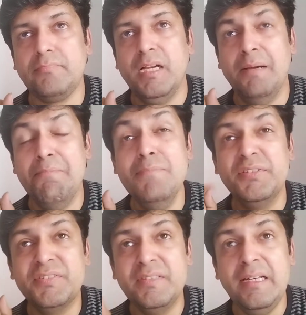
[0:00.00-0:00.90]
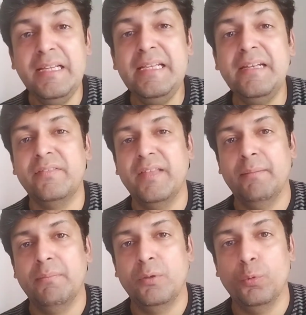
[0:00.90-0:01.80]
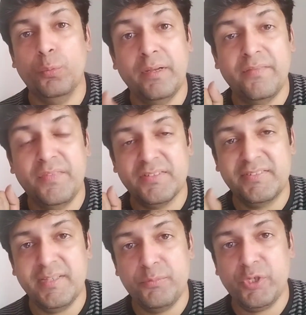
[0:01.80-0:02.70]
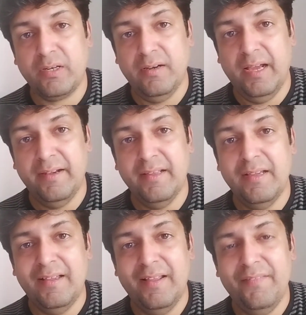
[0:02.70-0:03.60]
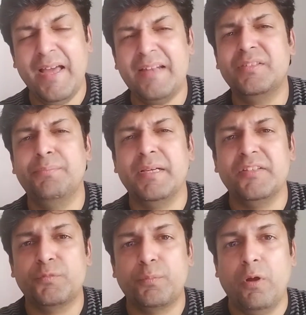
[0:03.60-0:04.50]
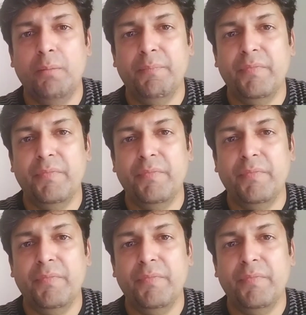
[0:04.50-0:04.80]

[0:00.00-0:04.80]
mislead them with the subject line, and that is the biggest problem.